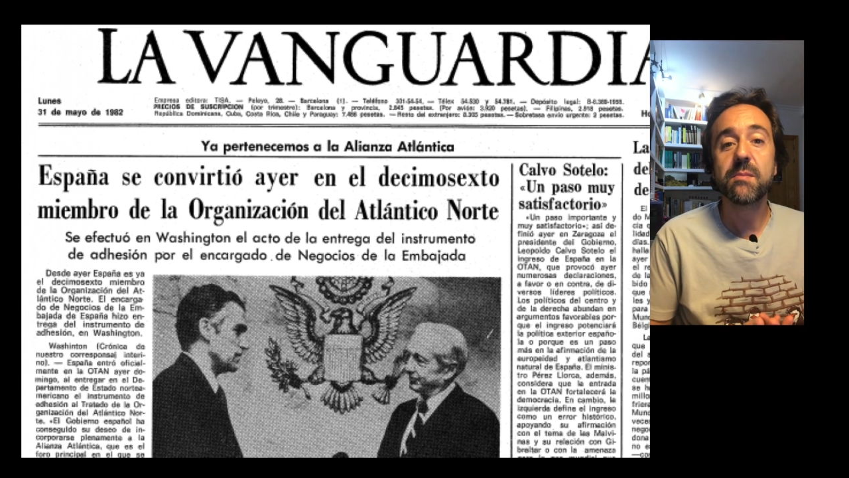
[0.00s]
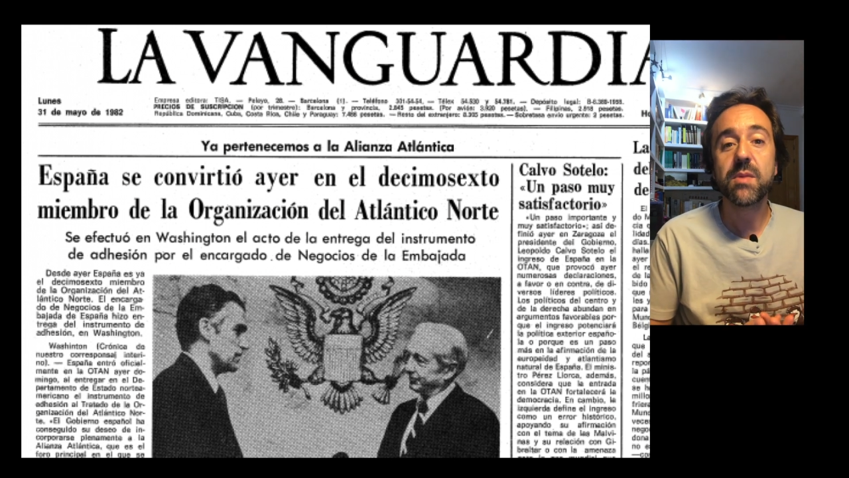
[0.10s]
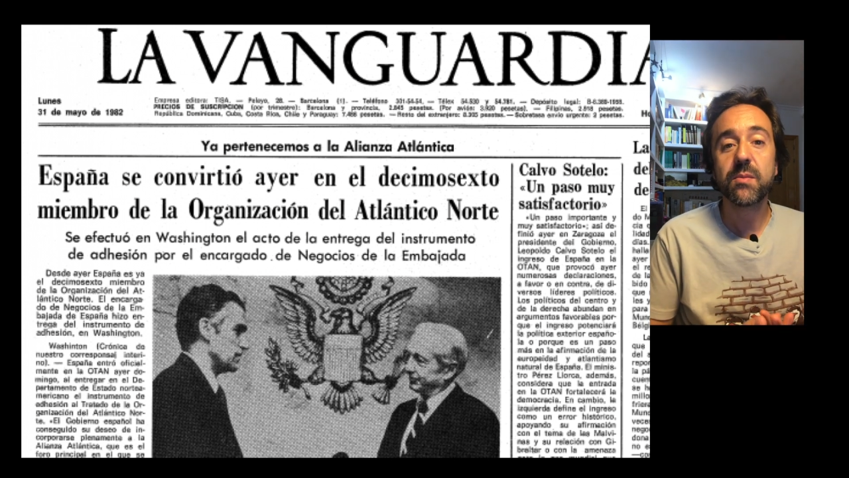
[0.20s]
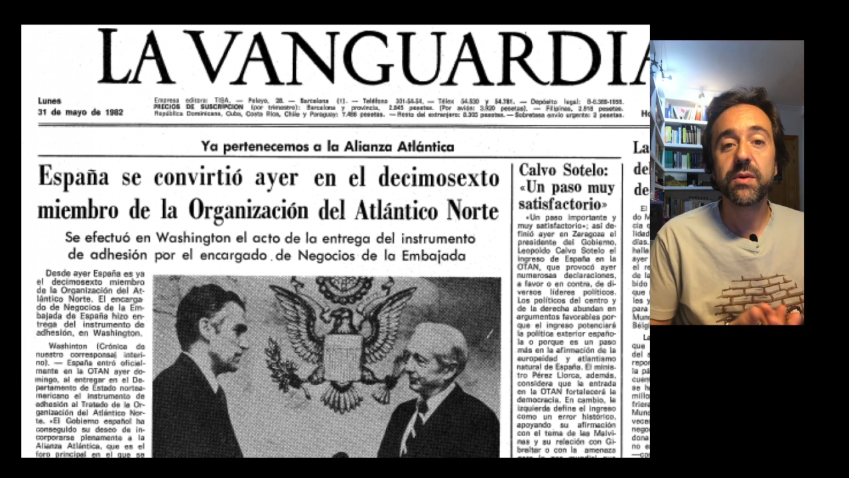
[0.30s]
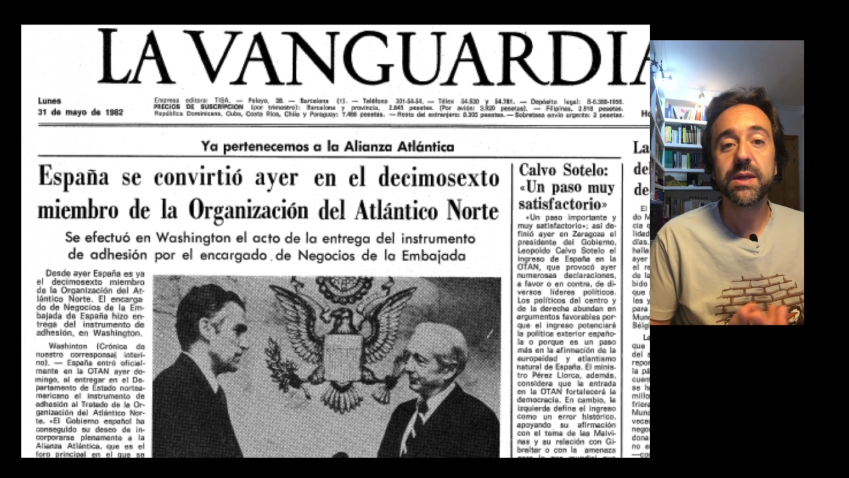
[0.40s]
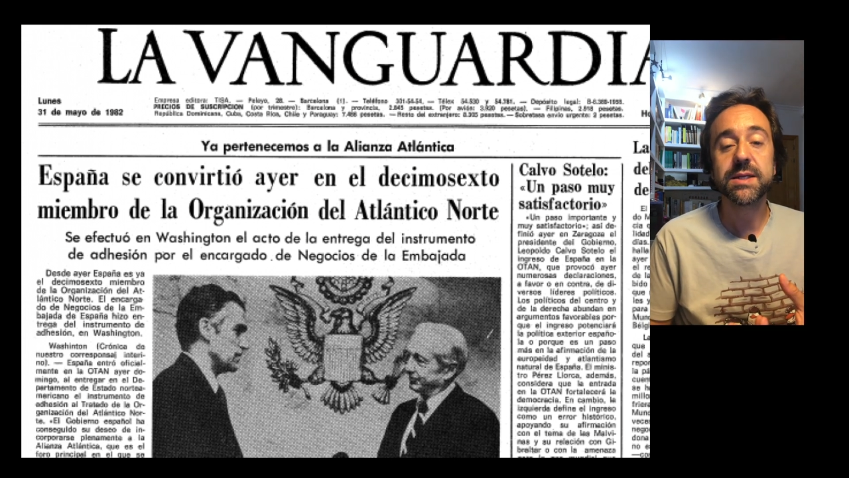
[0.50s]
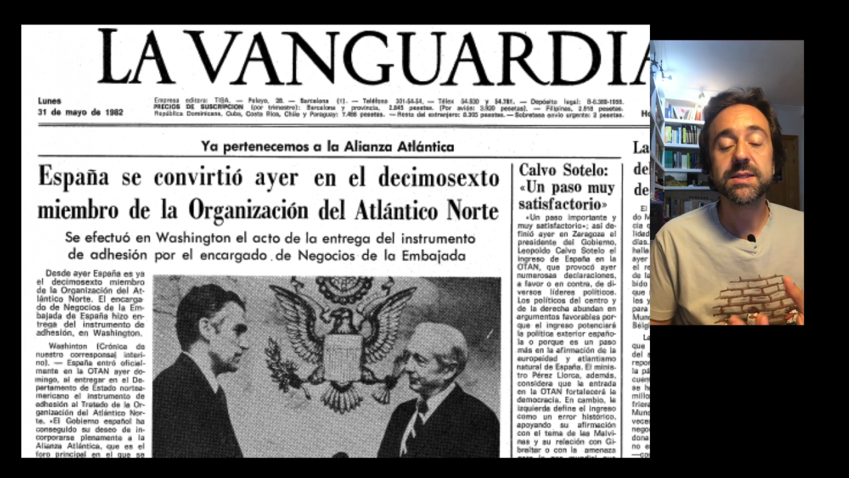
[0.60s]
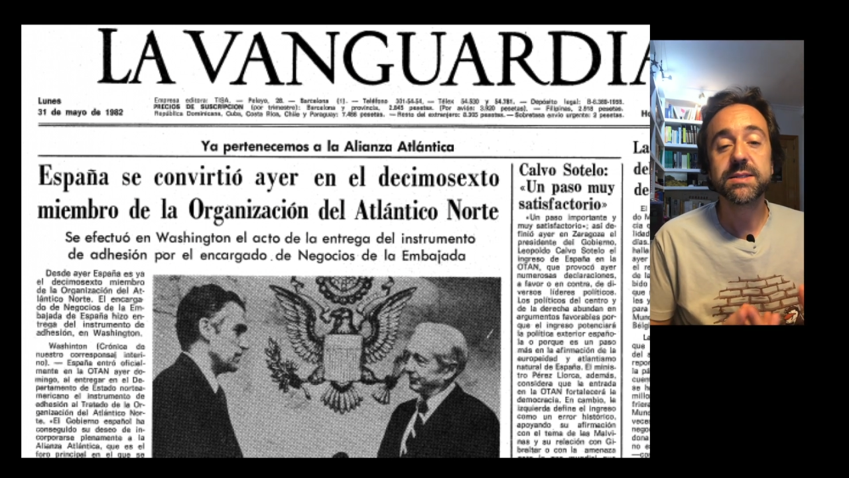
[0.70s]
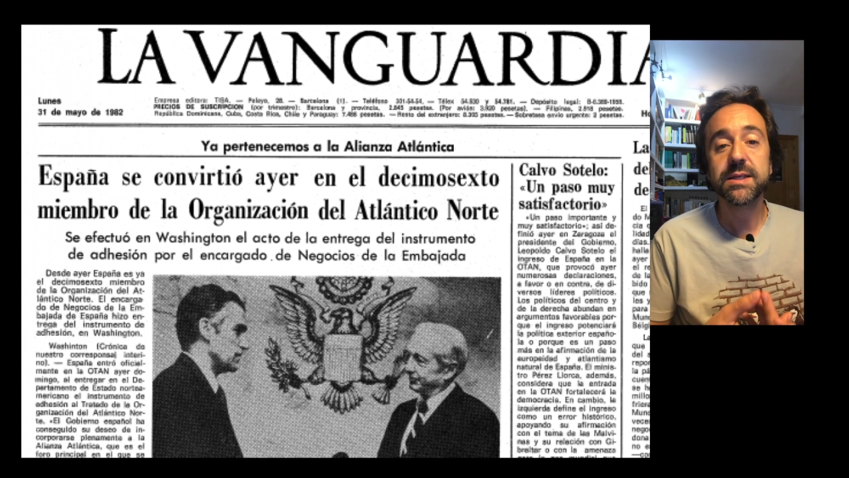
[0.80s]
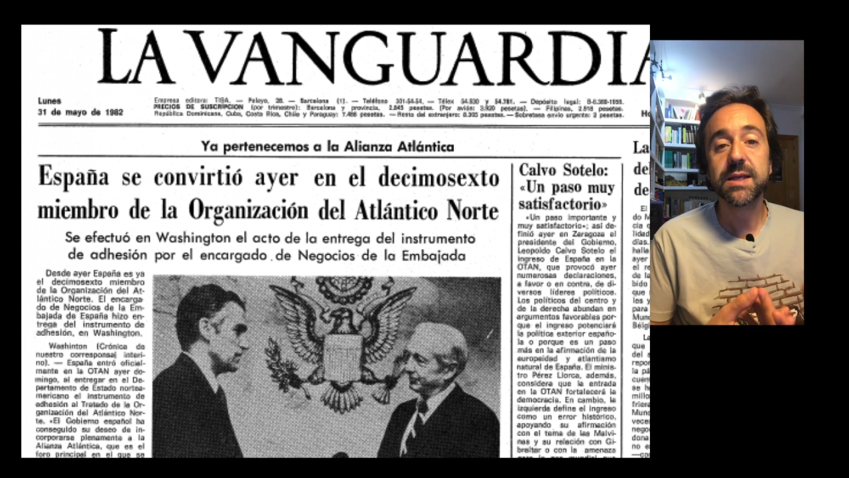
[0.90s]
member in
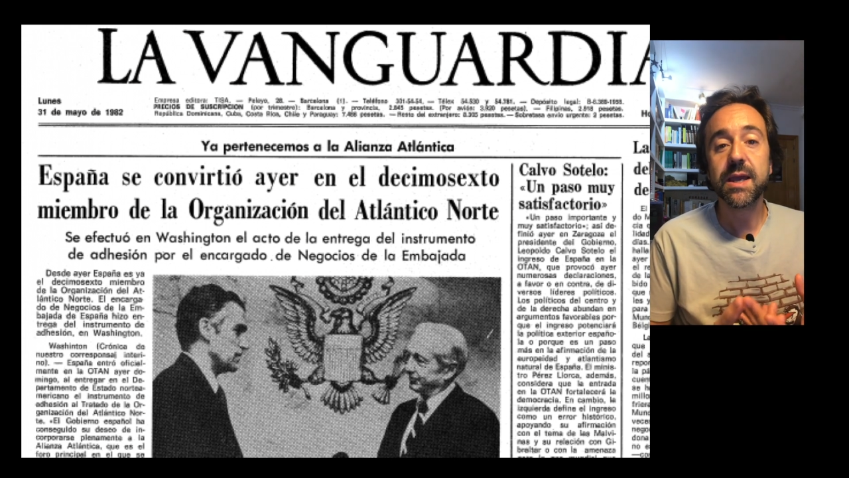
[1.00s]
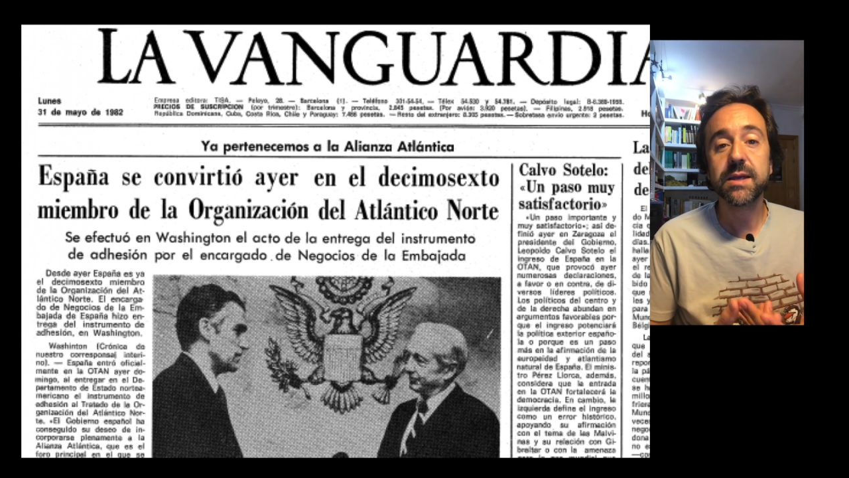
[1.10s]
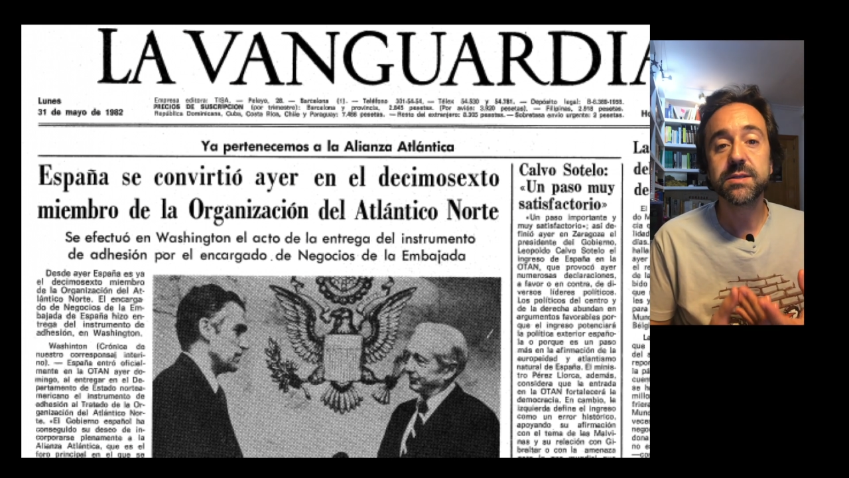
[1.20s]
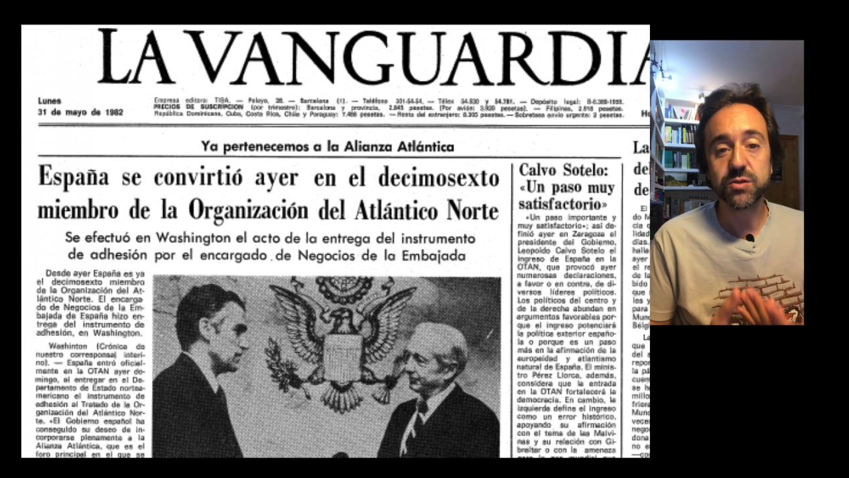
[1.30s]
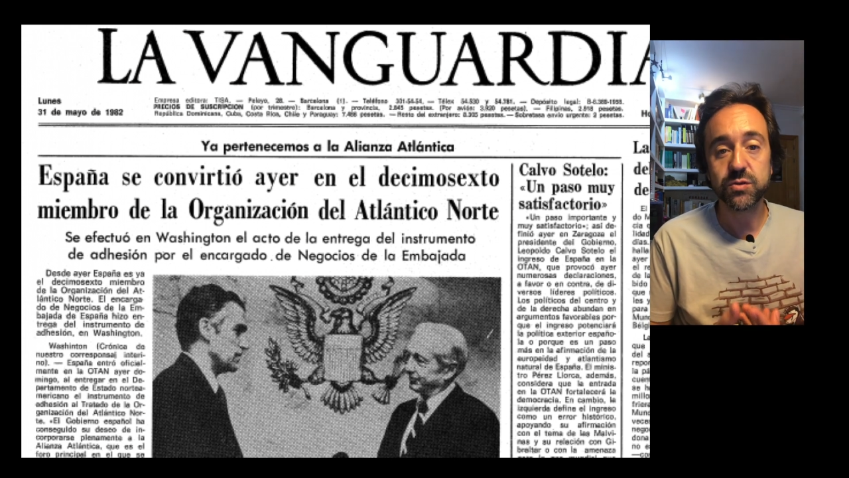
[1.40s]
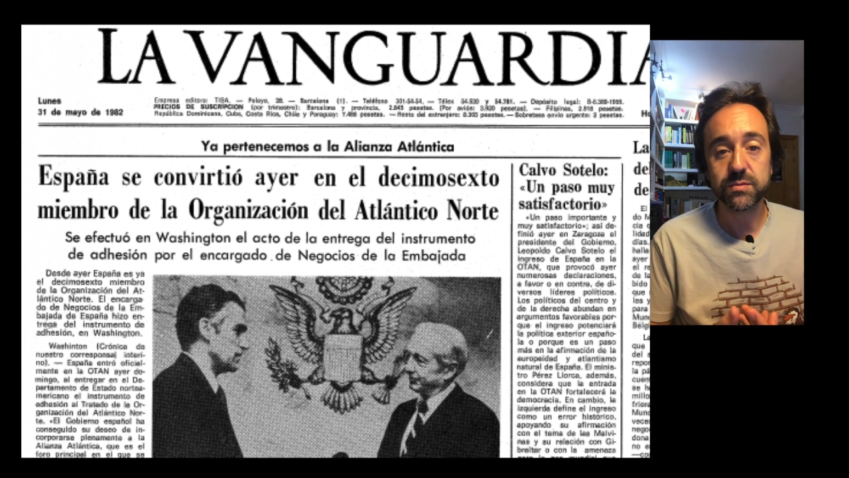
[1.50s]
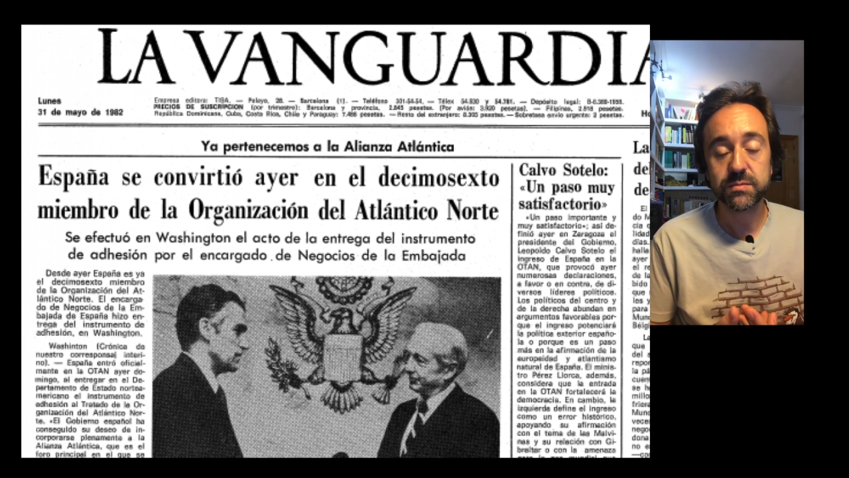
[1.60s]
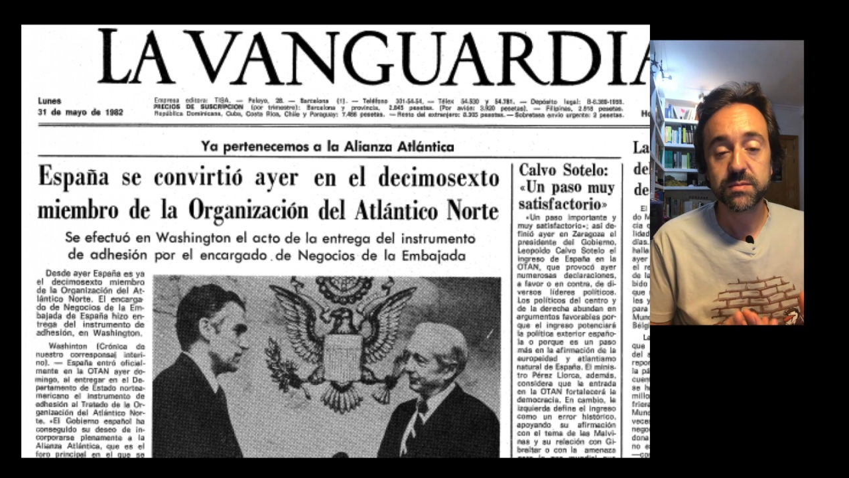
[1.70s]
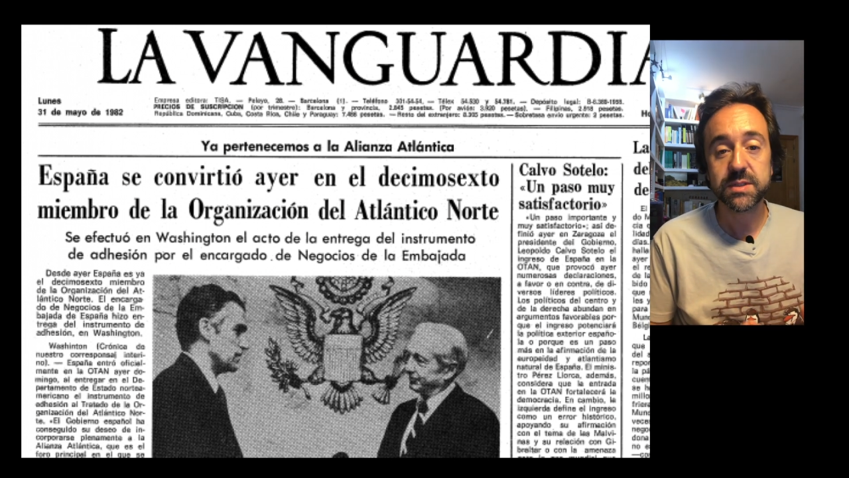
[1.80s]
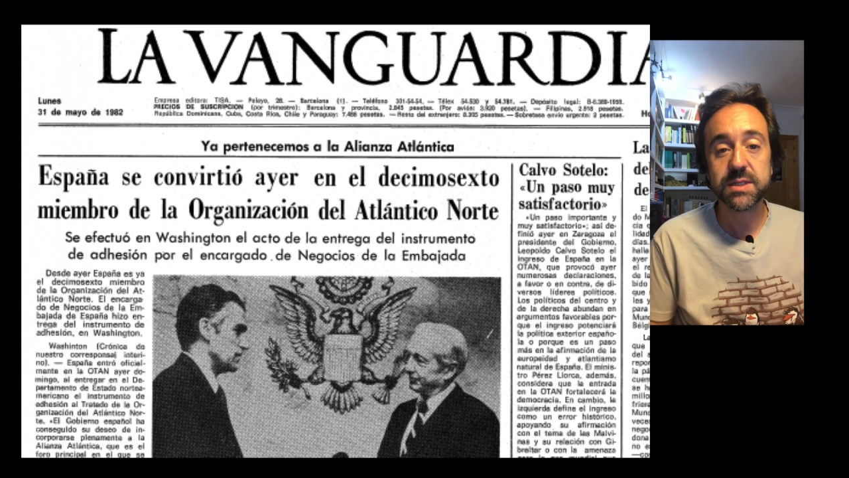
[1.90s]
1982.
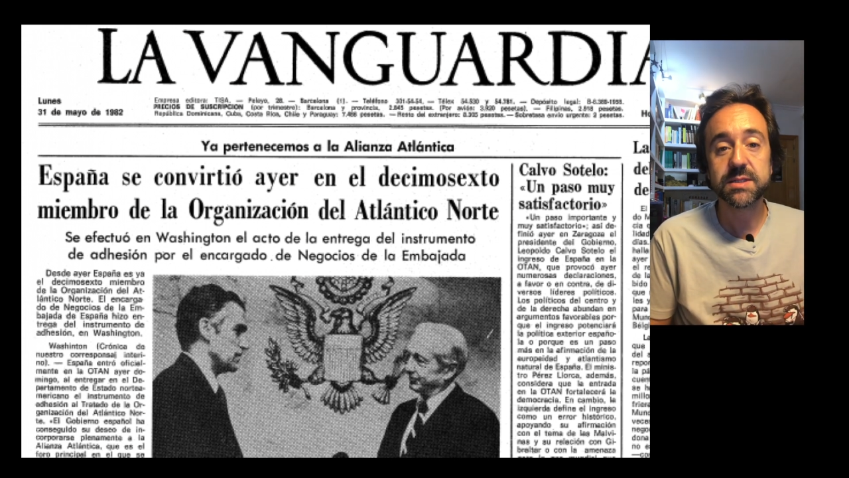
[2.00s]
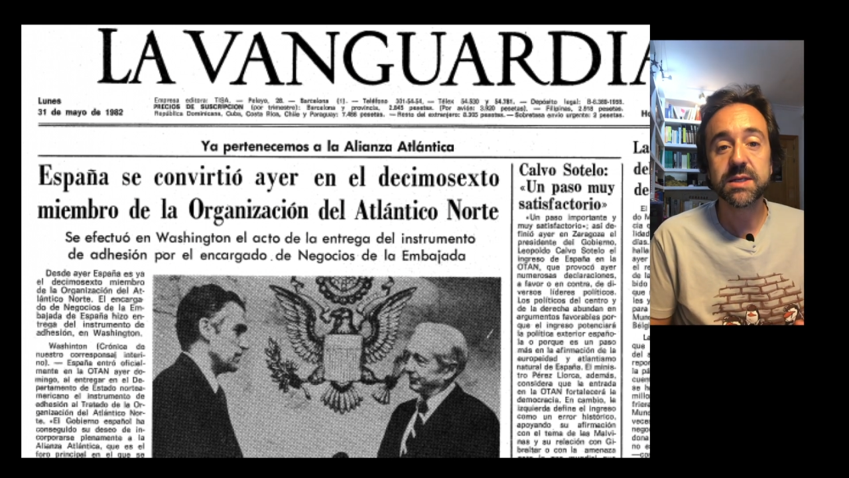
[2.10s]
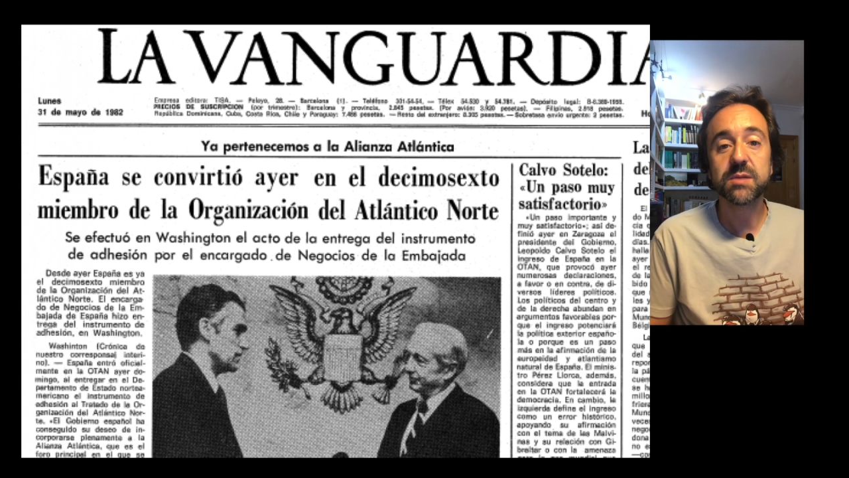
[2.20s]
Since that